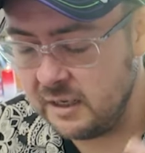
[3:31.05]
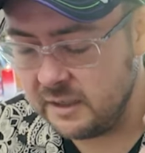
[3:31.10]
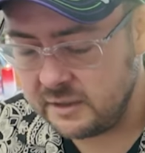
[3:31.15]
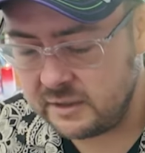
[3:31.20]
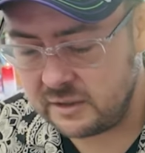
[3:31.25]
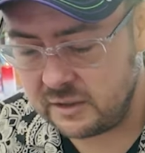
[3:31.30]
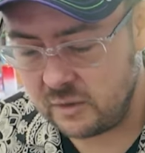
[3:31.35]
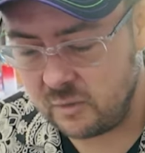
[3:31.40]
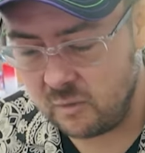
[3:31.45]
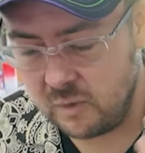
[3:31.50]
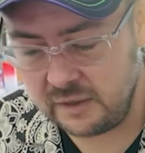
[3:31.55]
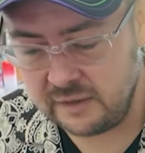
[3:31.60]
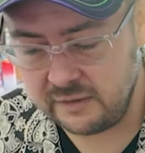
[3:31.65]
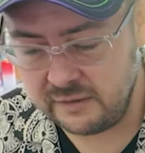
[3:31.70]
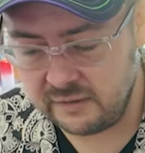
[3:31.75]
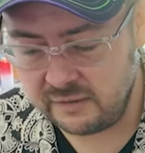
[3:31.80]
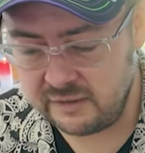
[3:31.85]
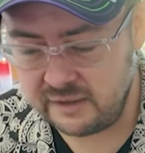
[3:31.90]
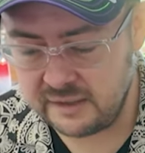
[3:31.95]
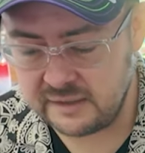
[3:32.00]
So one
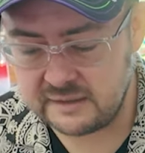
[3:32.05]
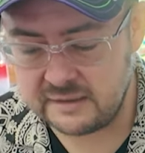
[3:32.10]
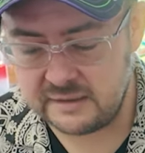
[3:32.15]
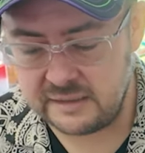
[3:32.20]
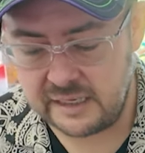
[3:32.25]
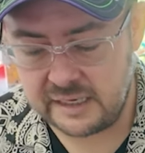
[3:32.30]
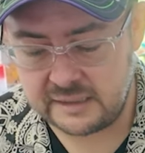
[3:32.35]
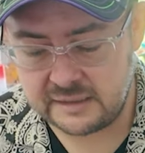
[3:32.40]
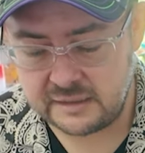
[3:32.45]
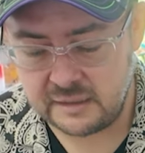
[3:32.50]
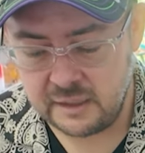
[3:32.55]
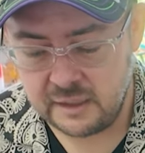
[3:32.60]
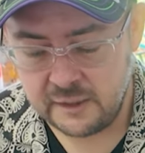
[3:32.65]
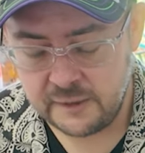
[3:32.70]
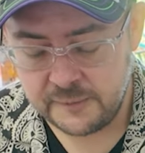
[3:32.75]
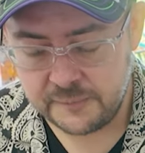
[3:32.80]
of the things that